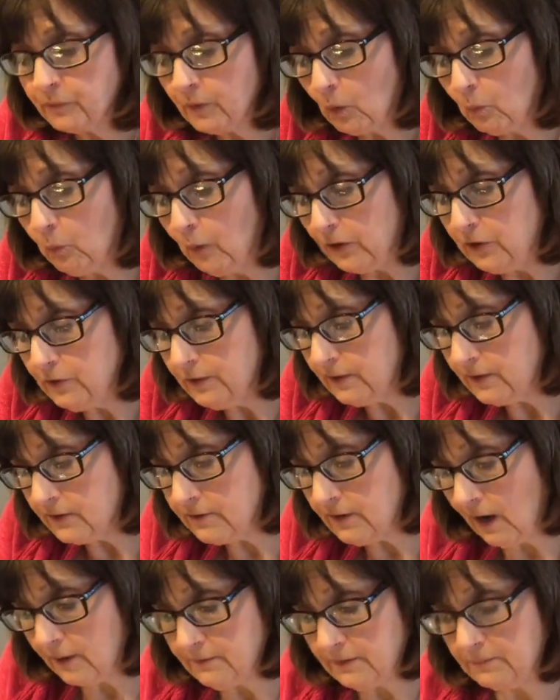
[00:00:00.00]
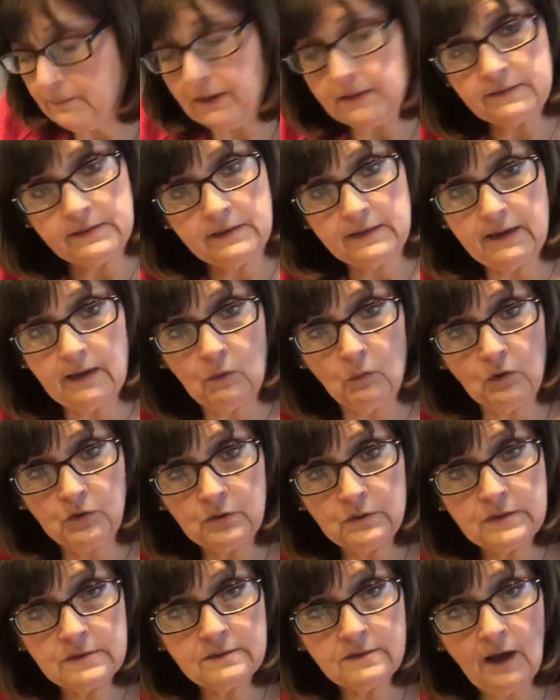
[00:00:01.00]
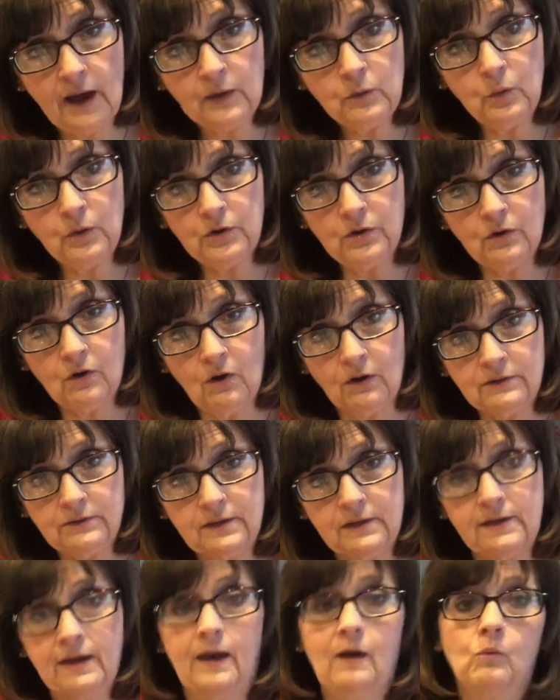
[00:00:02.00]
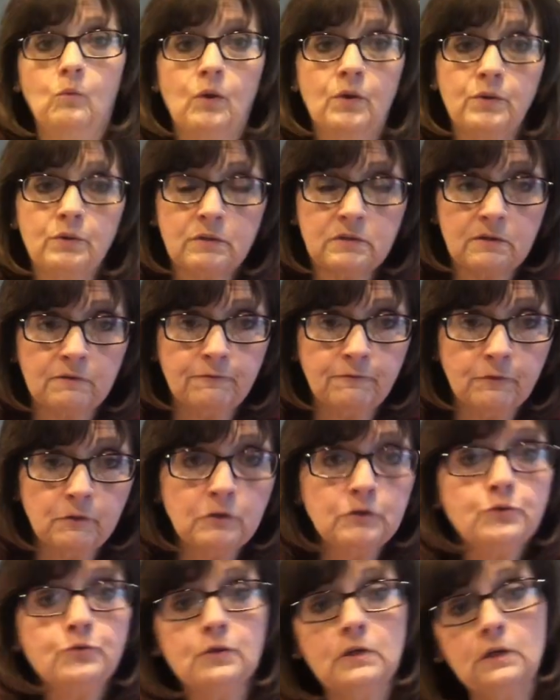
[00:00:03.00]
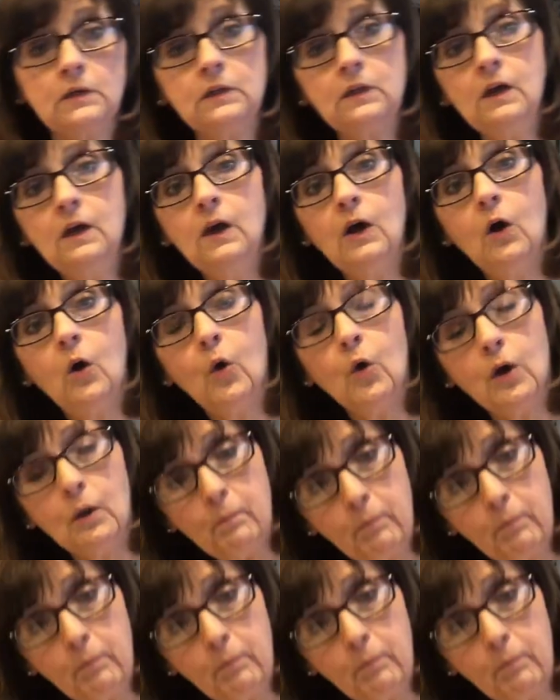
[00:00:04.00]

When you get a diamond painting kit, when you decide what you're going to get, whether it's a full drill or